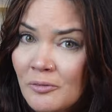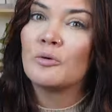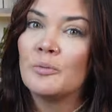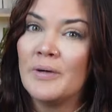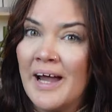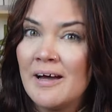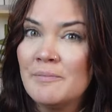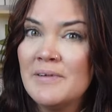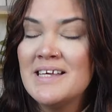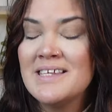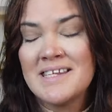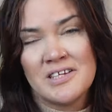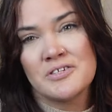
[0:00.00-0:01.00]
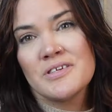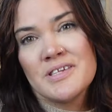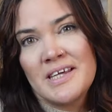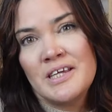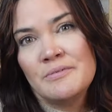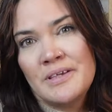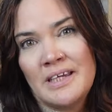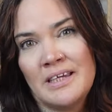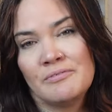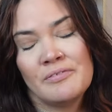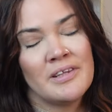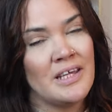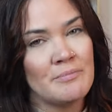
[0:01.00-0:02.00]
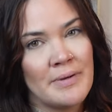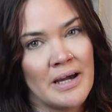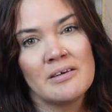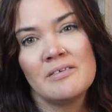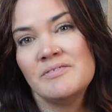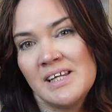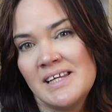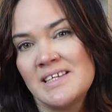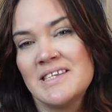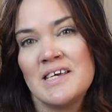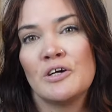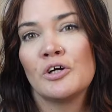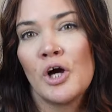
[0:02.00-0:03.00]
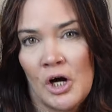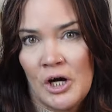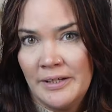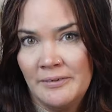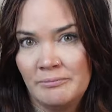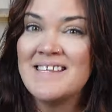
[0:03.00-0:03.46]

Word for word: Grab the essentials that you need for the amount of days that you're gone.